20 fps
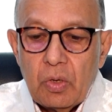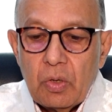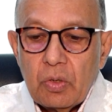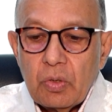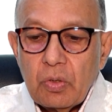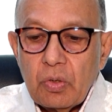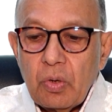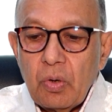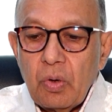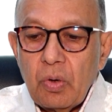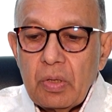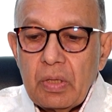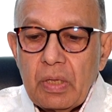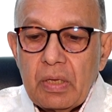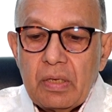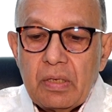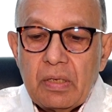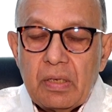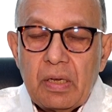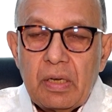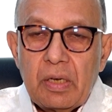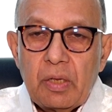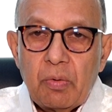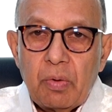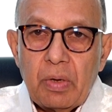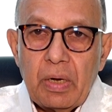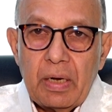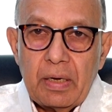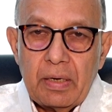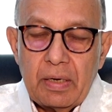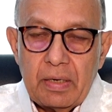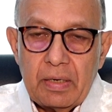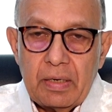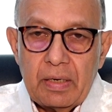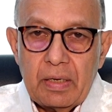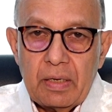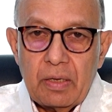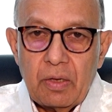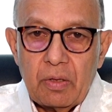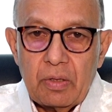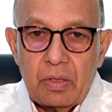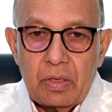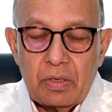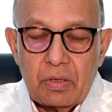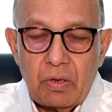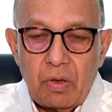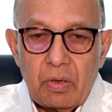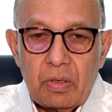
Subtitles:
So this is a newer entity, or the